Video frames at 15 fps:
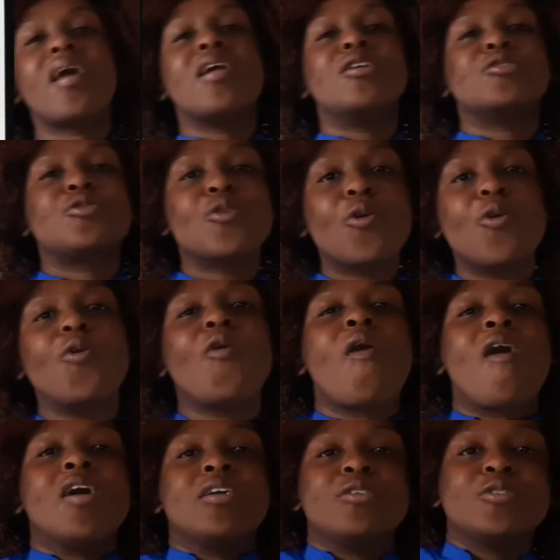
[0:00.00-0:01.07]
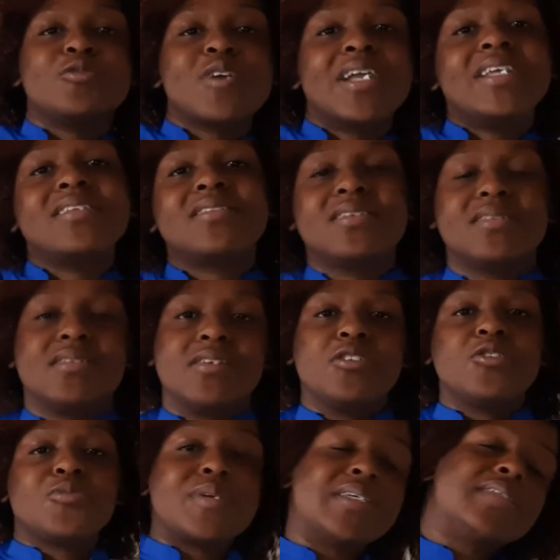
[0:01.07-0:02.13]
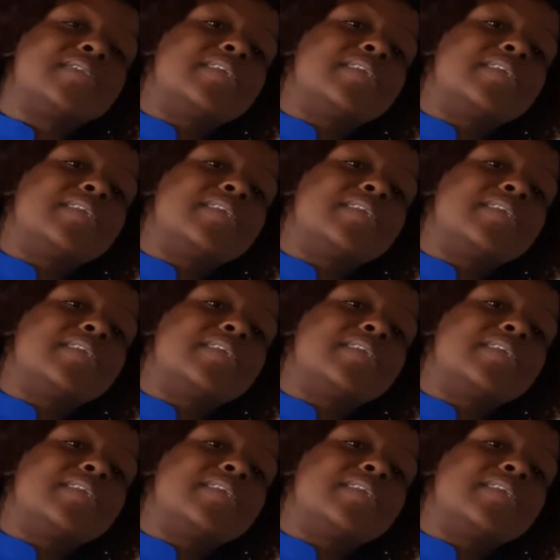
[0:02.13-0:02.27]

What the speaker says: So usually these instruments,